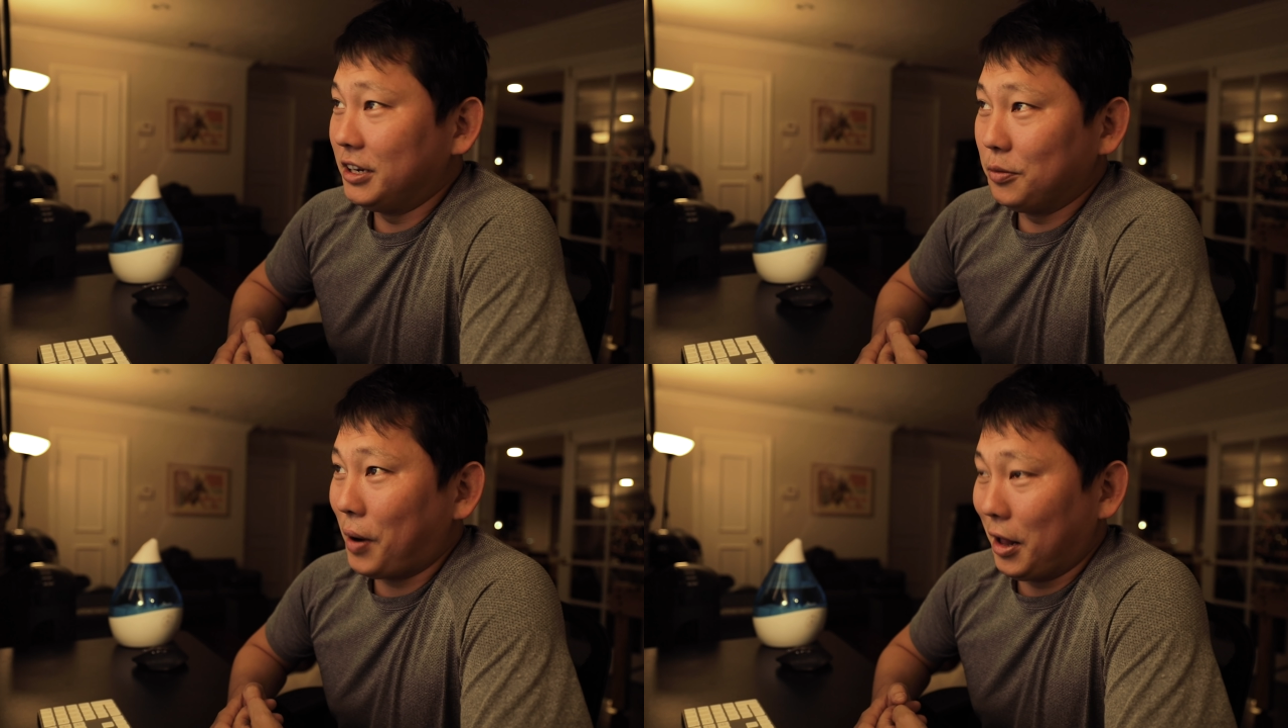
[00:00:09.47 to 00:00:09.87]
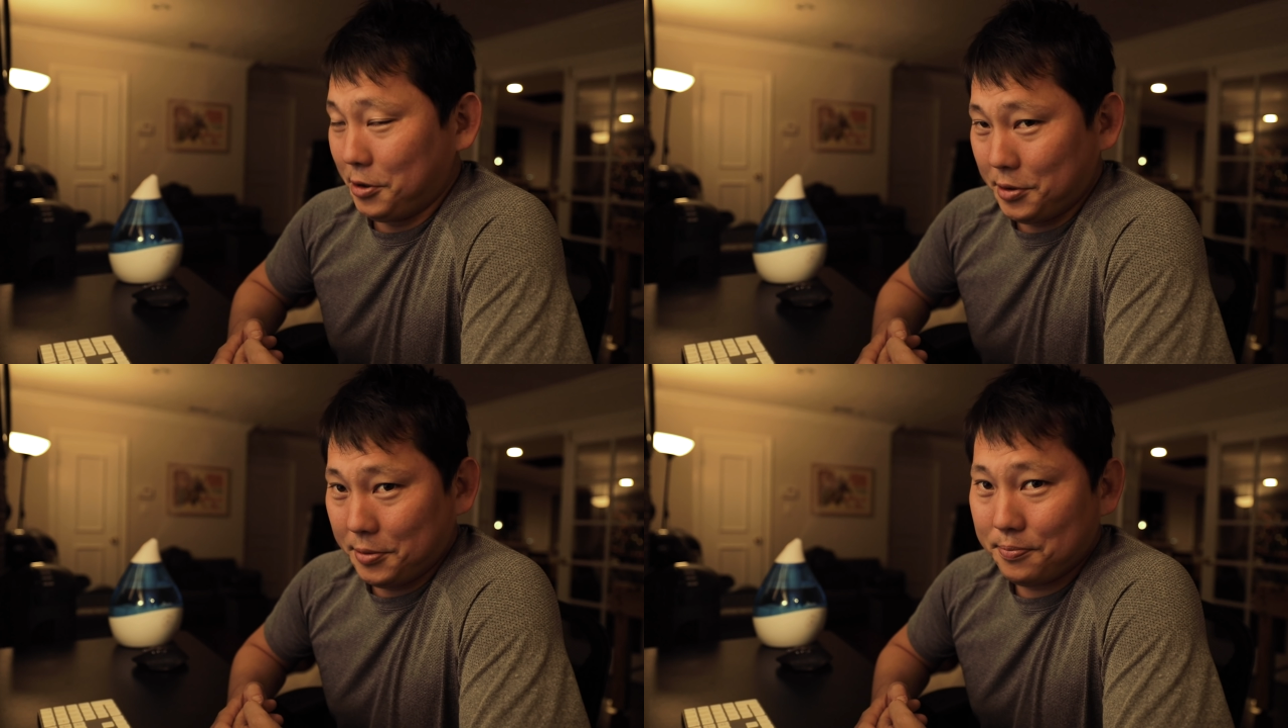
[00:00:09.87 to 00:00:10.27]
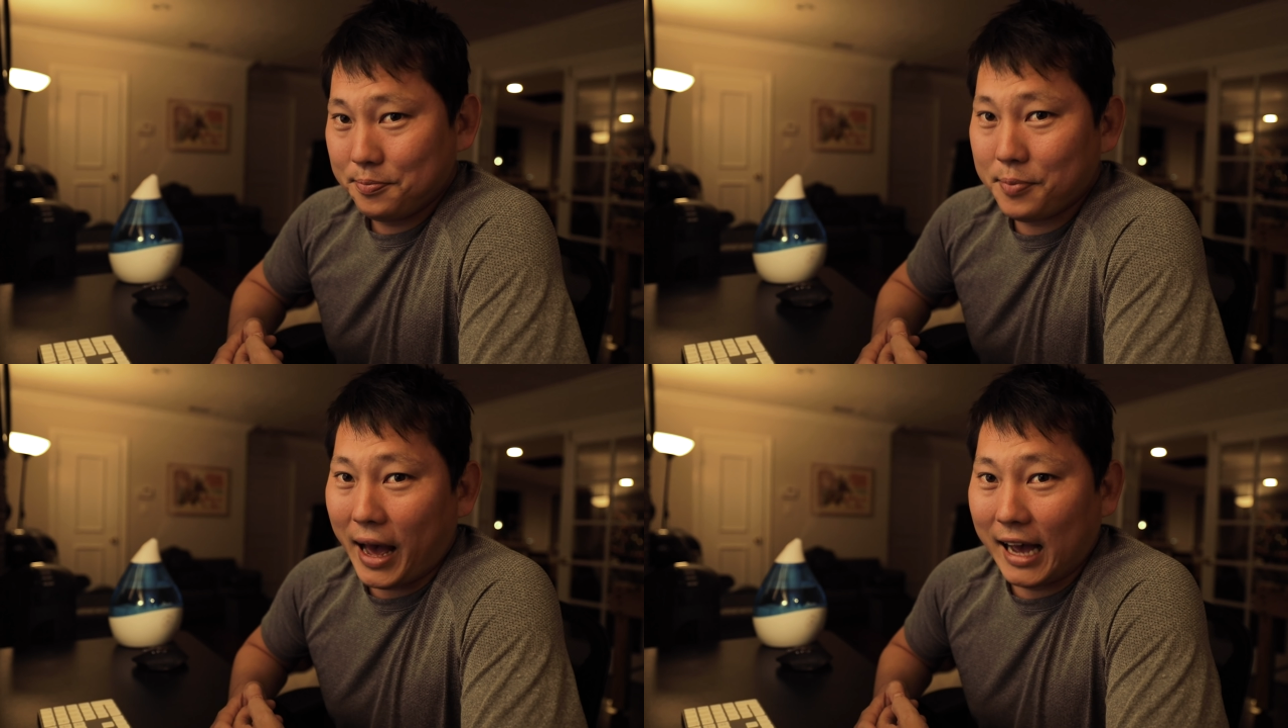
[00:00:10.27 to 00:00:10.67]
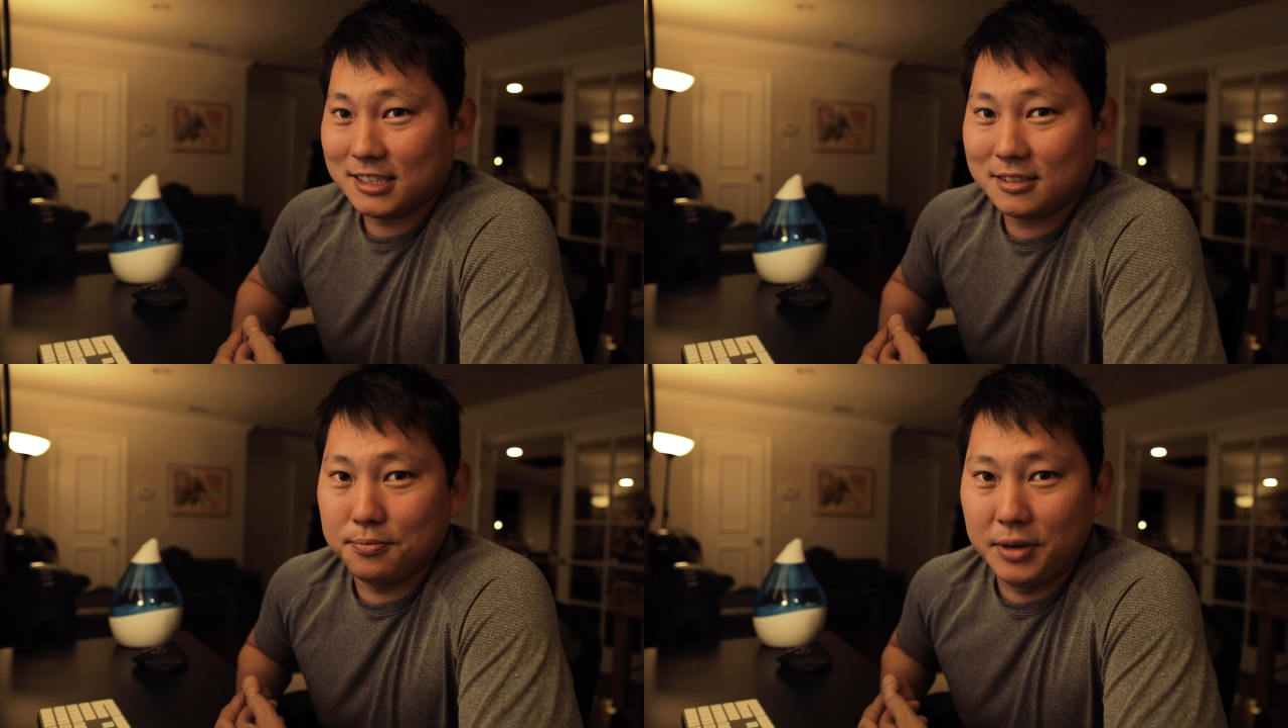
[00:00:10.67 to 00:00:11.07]
it'll probably be
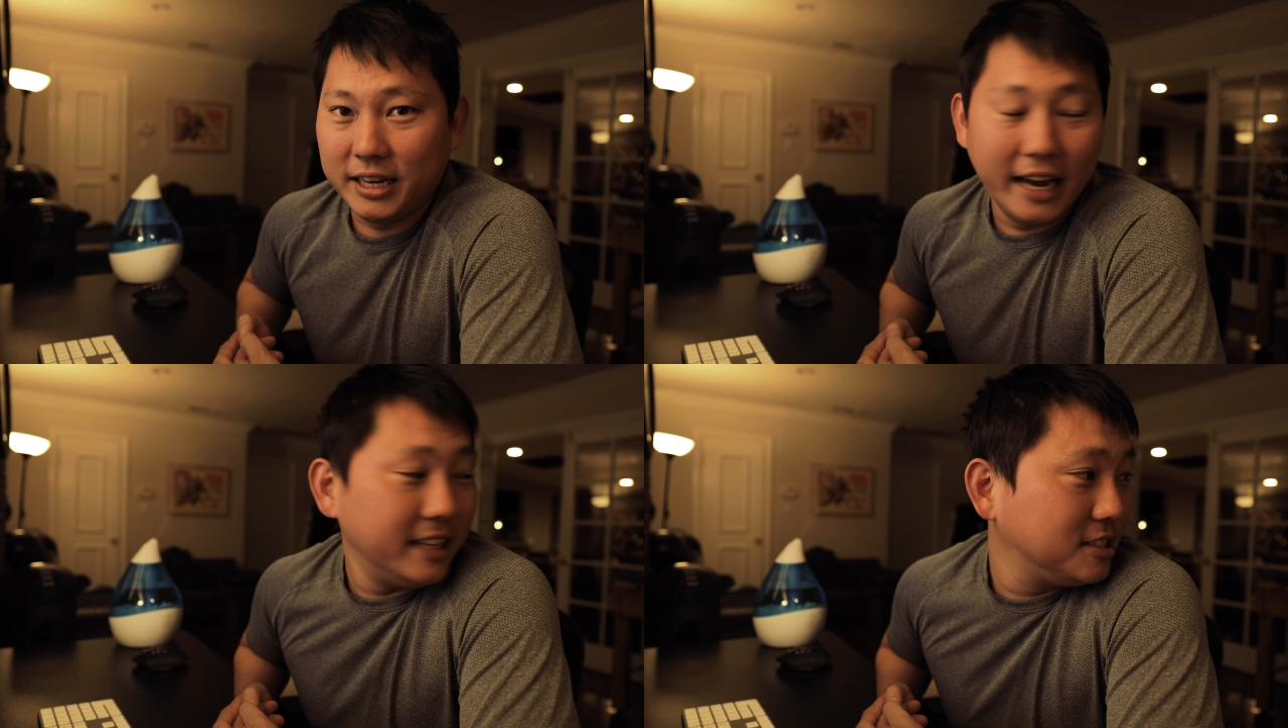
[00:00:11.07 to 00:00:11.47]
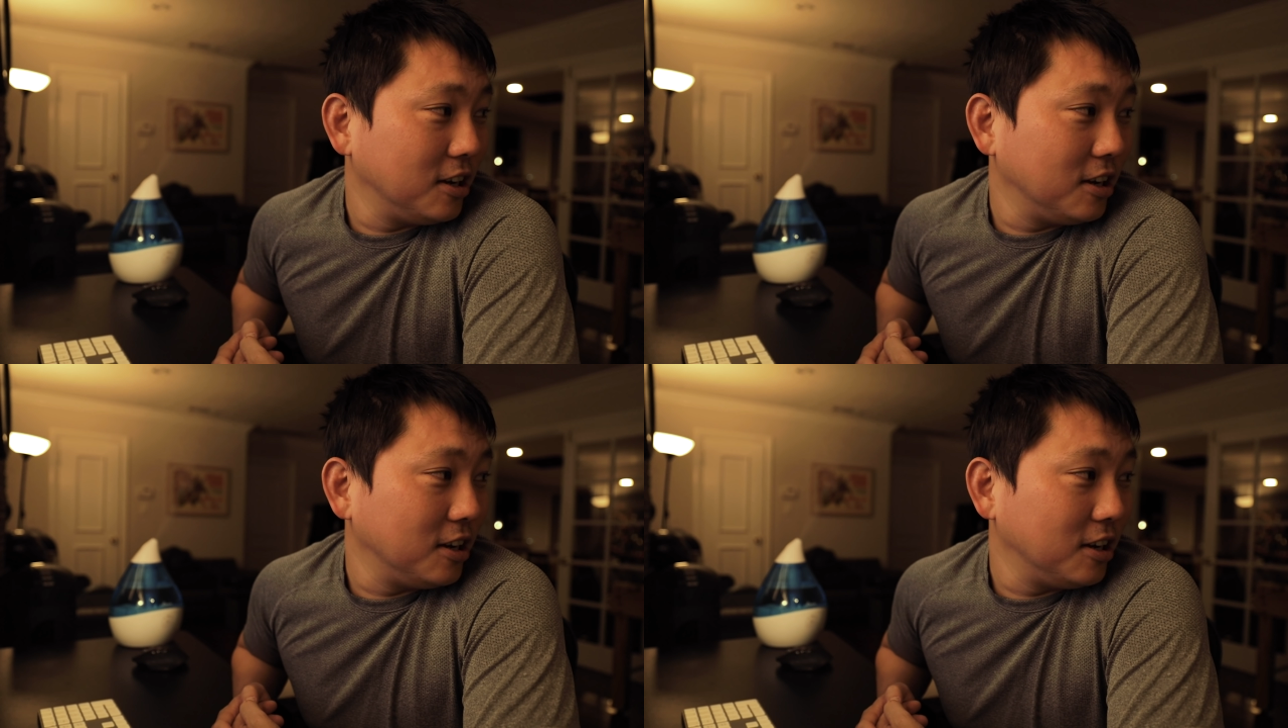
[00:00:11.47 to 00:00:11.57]
past midnight.